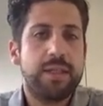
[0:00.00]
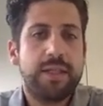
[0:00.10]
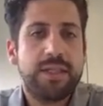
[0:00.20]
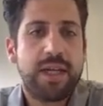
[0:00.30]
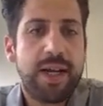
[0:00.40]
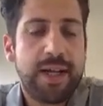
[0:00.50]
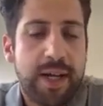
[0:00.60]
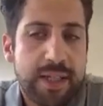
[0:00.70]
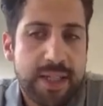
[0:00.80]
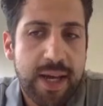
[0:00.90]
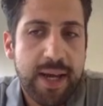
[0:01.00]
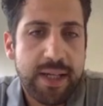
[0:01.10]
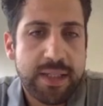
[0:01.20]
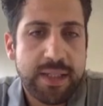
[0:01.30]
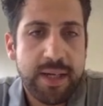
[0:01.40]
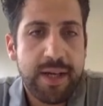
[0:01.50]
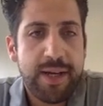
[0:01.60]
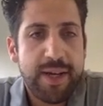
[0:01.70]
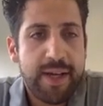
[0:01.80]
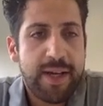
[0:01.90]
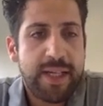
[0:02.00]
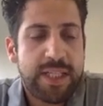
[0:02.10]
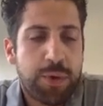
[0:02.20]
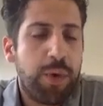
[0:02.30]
This last case, it's